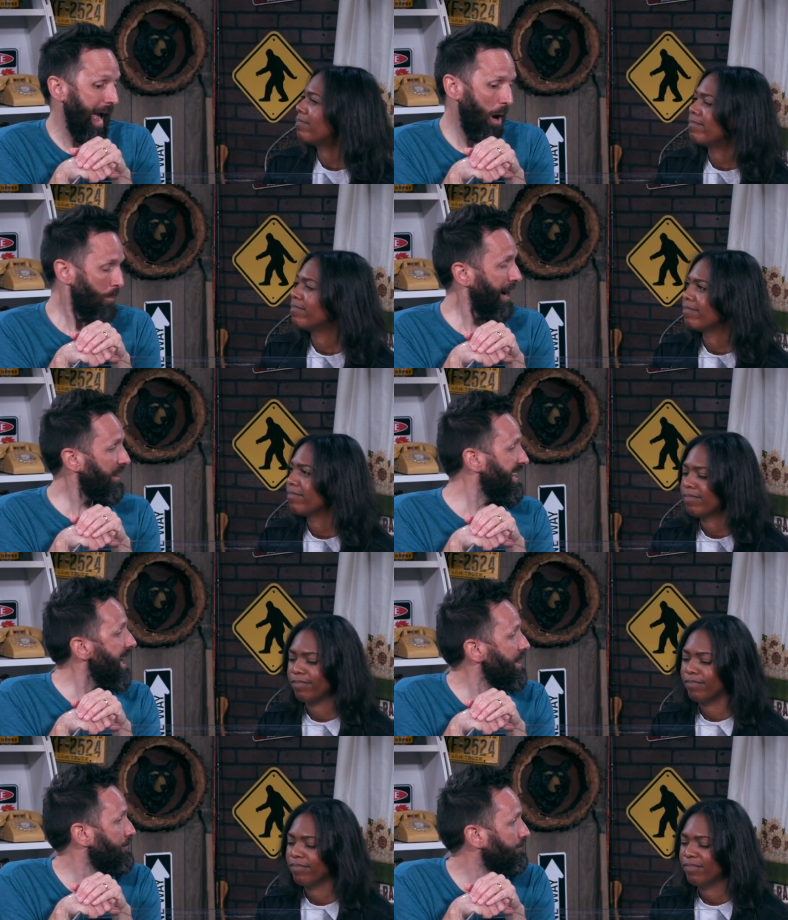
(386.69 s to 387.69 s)
Speaker 1: How about a
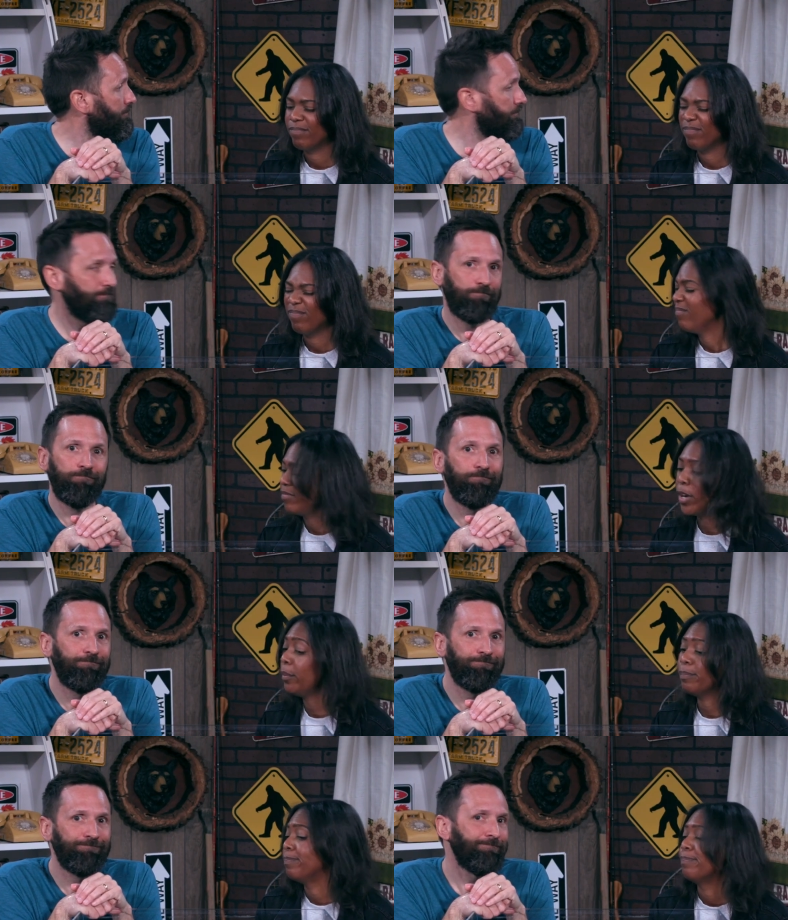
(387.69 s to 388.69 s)
day?
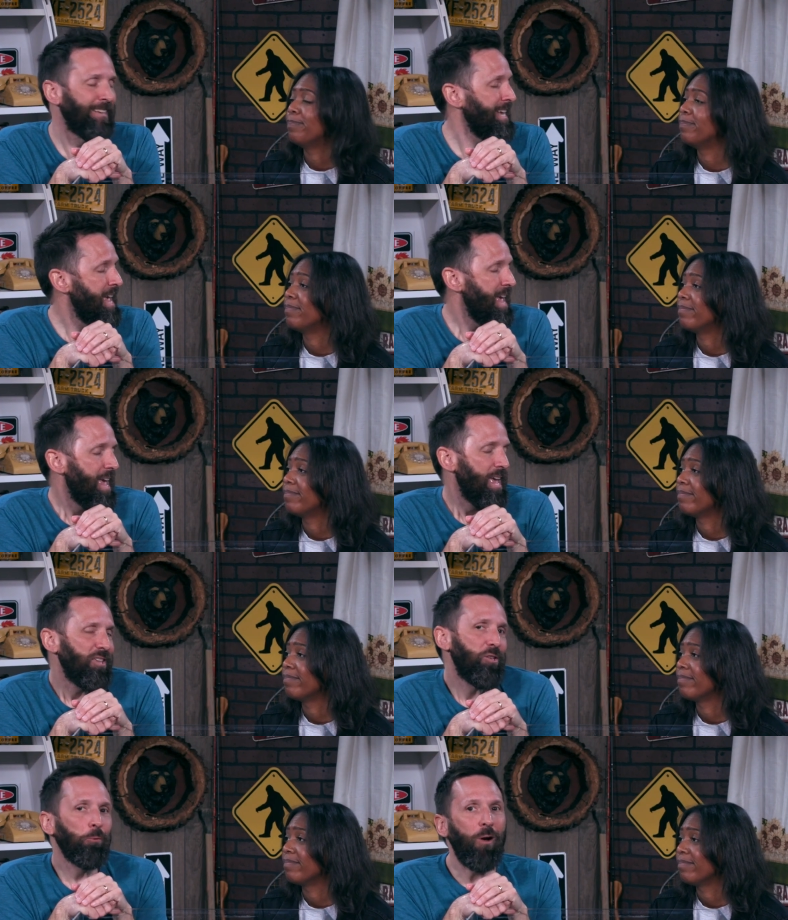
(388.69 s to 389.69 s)
Nope.
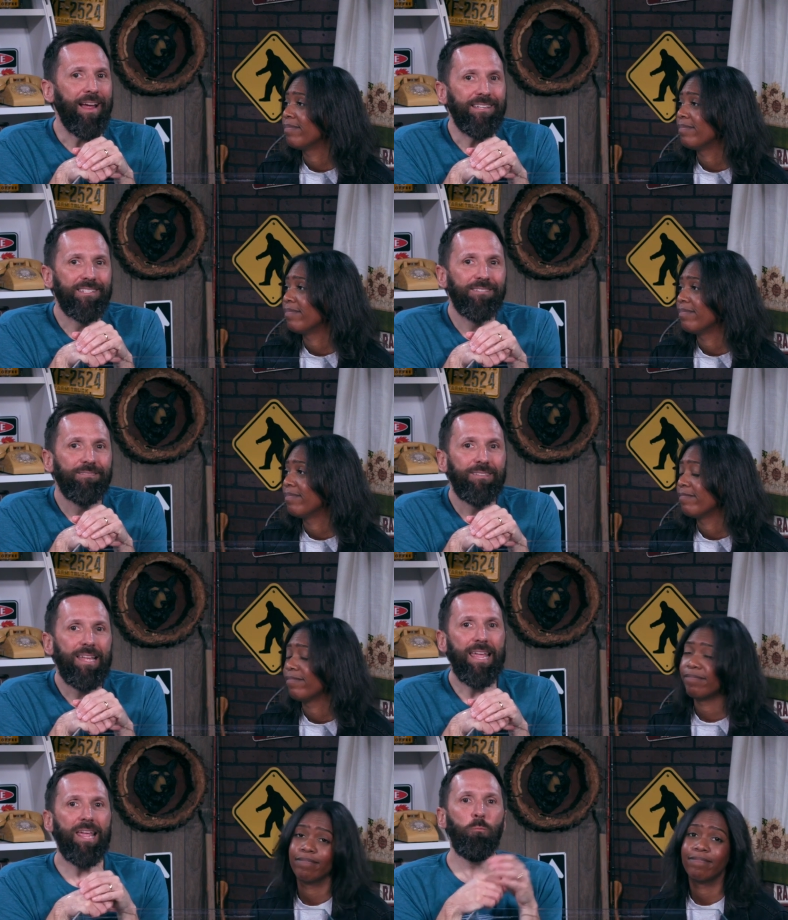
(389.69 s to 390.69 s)
You're right.
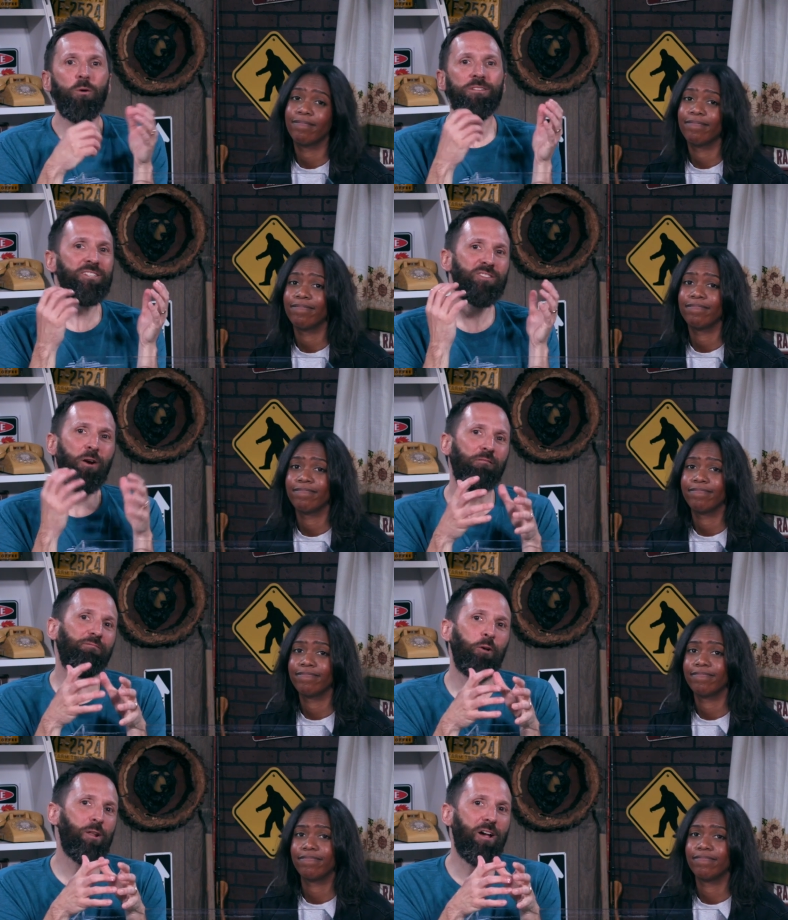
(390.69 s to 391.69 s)
It wouldn't start
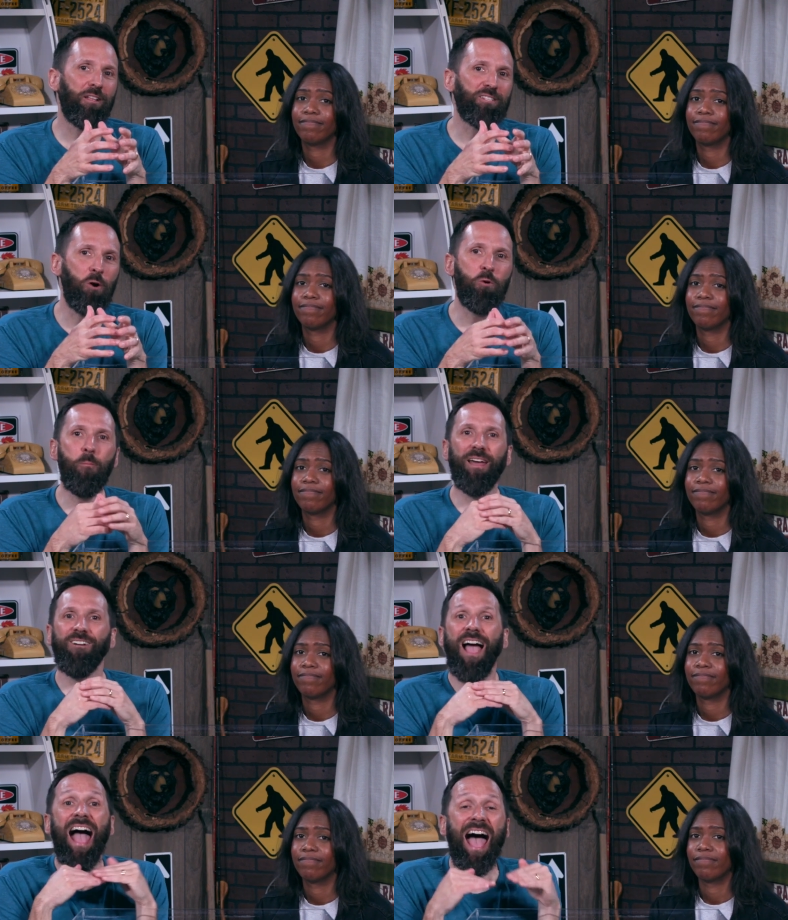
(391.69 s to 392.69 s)
floating on its own no
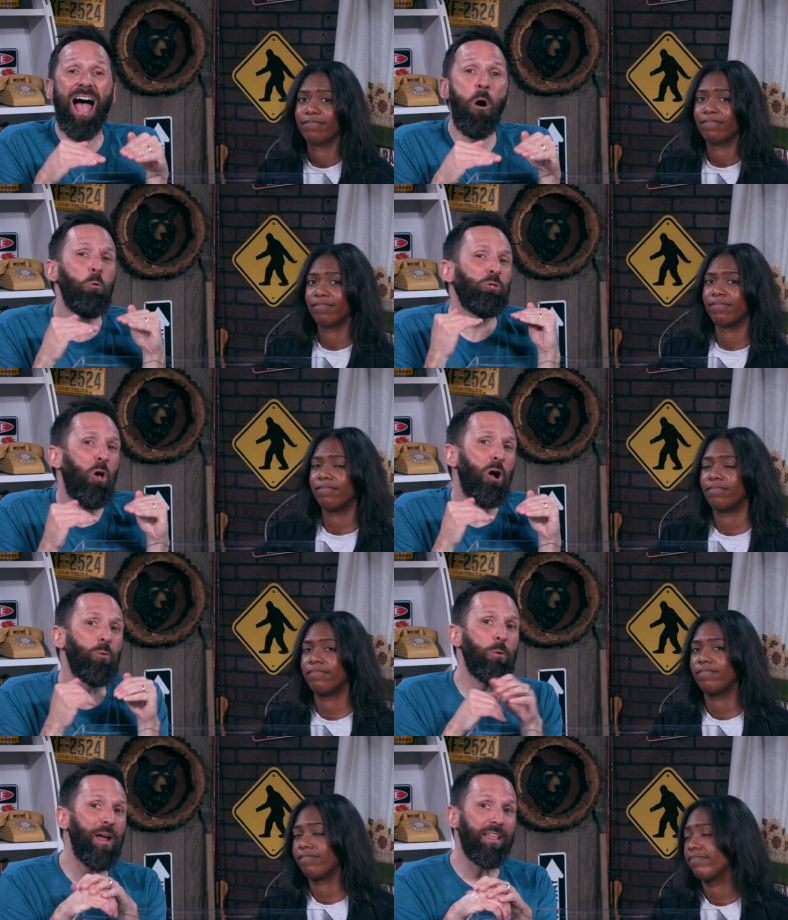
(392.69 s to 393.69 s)
matter how
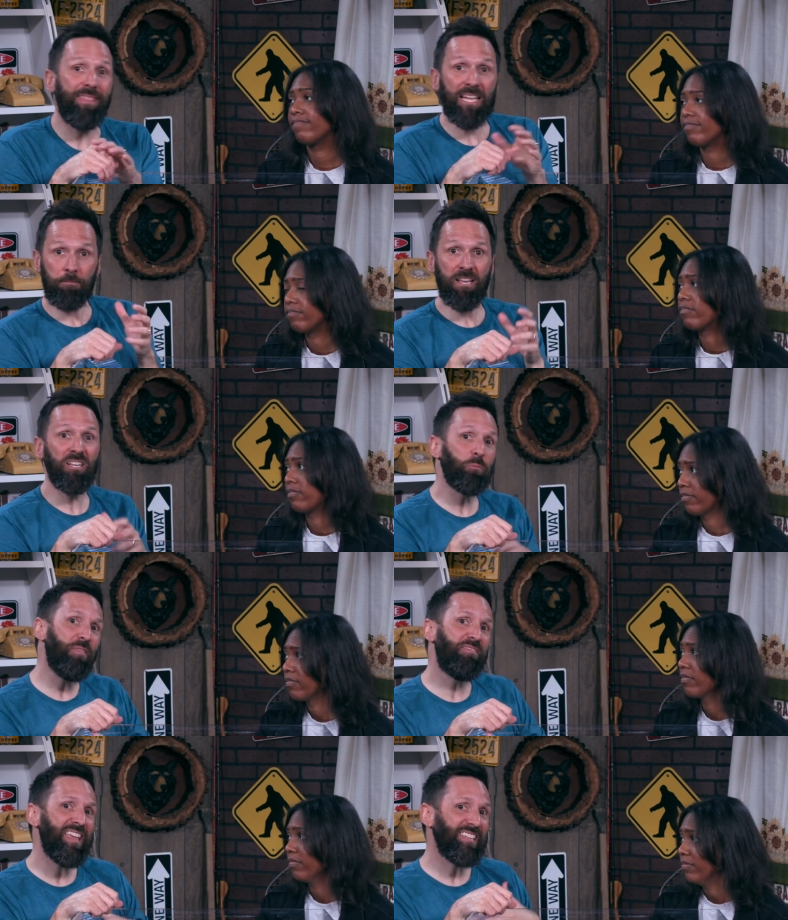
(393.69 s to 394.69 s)
long we waited. That's because
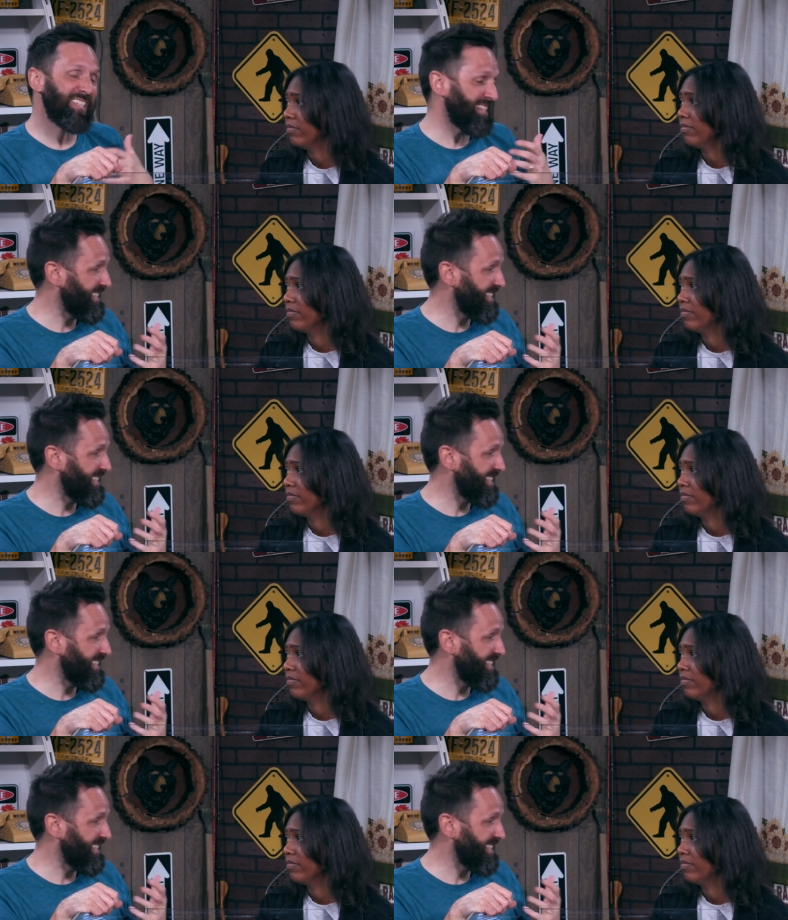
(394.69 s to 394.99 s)
when things